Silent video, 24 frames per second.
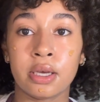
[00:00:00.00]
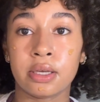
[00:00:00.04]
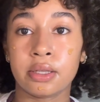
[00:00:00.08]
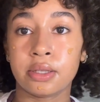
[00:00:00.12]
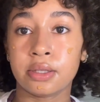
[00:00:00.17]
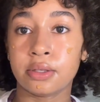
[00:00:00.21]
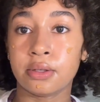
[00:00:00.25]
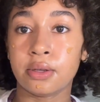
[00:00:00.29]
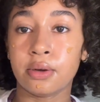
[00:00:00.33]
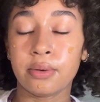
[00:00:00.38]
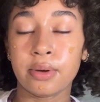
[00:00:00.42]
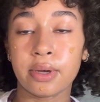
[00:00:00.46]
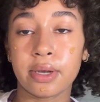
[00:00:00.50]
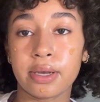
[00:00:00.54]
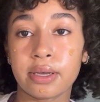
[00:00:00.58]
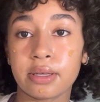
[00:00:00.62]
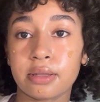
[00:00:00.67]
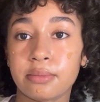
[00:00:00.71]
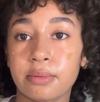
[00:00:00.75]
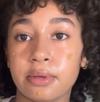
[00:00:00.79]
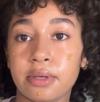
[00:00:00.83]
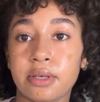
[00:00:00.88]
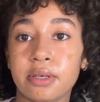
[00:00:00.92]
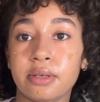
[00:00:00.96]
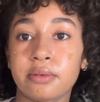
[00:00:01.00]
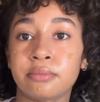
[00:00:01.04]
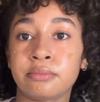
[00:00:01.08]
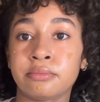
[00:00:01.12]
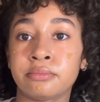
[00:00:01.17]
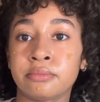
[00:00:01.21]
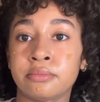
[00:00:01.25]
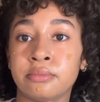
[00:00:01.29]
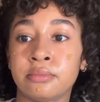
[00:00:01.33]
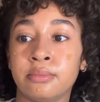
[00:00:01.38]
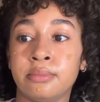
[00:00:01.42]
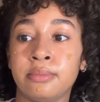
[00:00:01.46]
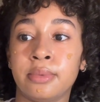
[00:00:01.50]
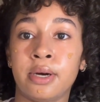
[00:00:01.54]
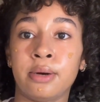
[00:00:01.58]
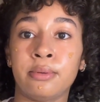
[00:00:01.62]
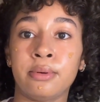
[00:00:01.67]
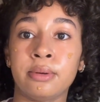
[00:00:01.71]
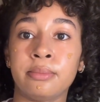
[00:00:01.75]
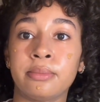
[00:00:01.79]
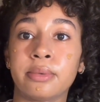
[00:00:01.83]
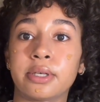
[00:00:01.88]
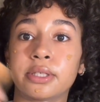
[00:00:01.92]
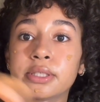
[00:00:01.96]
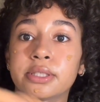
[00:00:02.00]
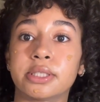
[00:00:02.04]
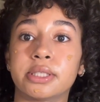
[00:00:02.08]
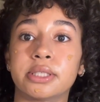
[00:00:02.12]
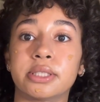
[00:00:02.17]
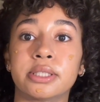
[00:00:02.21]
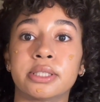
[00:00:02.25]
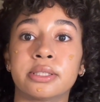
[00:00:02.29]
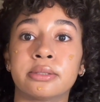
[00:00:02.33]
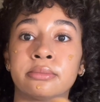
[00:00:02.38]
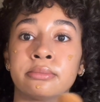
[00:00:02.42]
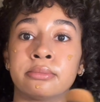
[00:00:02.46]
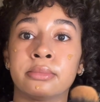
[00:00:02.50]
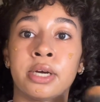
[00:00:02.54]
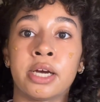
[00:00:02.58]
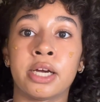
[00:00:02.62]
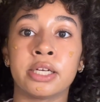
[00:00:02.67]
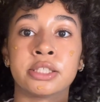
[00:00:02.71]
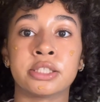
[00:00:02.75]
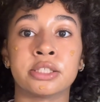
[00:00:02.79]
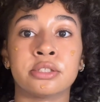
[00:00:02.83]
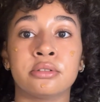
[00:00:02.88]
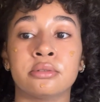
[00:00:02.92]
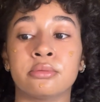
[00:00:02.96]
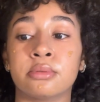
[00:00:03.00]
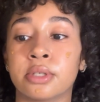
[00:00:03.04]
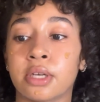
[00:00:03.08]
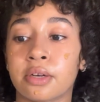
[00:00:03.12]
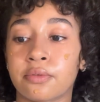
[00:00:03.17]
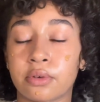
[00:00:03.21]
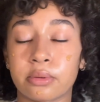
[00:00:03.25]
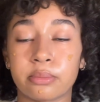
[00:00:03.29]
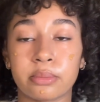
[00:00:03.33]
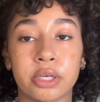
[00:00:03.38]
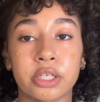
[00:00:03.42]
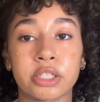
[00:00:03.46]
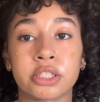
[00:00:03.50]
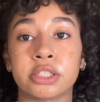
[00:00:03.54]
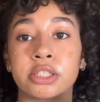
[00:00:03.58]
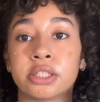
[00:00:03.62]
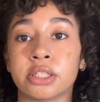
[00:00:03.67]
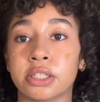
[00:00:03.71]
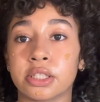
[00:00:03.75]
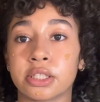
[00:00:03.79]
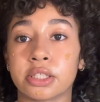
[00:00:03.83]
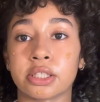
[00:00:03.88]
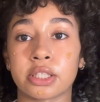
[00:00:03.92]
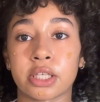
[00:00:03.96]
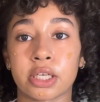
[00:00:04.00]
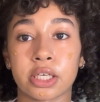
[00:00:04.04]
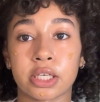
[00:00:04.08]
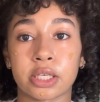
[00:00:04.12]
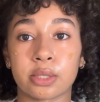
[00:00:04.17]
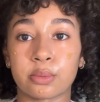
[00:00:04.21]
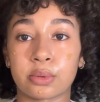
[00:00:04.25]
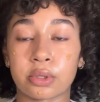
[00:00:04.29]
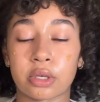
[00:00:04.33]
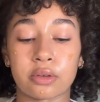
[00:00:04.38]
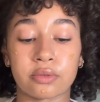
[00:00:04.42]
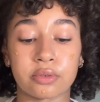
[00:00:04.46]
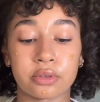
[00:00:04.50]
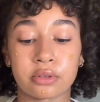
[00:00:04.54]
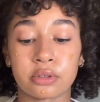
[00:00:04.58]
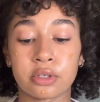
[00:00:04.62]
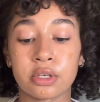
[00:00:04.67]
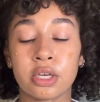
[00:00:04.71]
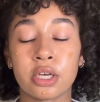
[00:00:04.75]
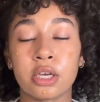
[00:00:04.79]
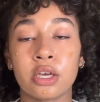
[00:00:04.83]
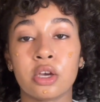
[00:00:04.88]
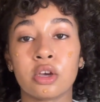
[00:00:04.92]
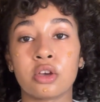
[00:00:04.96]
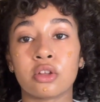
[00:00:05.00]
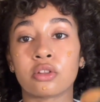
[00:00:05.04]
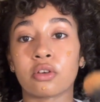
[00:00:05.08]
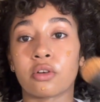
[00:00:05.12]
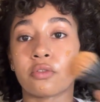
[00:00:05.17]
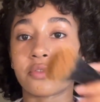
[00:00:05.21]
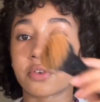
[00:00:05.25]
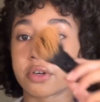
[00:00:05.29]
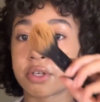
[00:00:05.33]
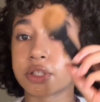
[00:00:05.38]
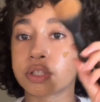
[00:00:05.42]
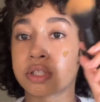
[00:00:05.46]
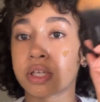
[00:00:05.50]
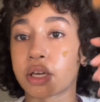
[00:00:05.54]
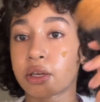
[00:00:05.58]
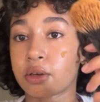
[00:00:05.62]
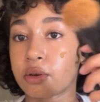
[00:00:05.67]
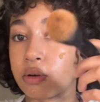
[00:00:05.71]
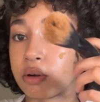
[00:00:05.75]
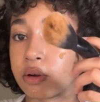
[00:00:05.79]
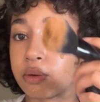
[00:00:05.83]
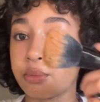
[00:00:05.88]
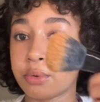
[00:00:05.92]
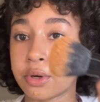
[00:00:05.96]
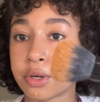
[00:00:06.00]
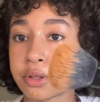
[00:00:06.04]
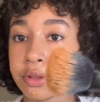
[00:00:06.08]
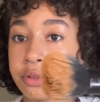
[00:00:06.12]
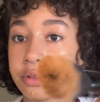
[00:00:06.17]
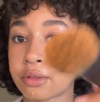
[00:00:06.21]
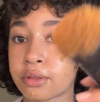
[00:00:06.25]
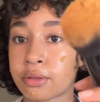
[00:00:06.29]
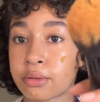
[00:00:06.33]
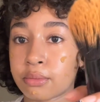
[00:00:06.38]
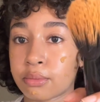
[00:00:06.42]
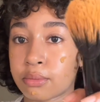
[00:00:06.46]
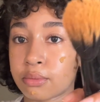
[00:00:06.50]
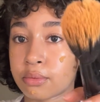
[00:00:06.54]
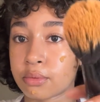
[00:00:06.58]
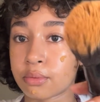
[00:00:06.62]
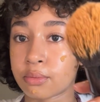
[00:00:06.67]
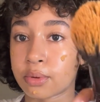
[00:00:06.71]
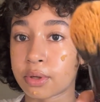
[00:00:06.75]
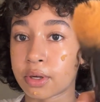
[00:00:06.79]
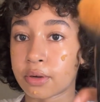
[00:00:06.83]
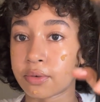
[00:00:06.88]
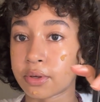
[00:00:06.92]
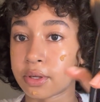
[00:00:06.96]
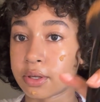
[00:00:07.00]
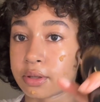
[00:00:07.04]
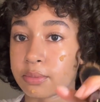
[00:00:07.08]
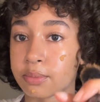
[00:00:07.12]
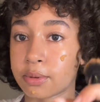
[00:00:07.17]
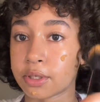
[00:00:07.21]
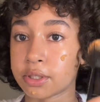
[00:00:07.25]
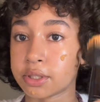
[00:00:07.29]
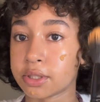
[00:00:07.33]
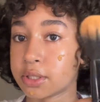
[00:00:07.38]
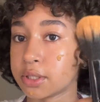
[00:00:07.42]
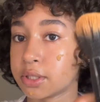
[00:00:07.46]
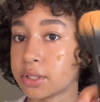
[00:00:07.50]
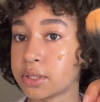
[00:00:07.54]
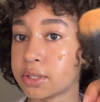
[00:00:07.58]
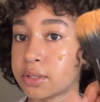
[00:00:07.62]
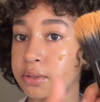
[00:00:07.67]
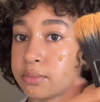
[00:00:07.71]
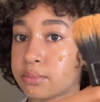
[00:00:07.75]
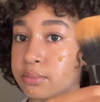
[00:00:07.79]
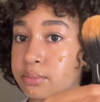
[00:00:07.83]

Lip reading: don't ask me about what brushes. I just use whatever brush looks like whatever. So first I go in with whatever this brush is.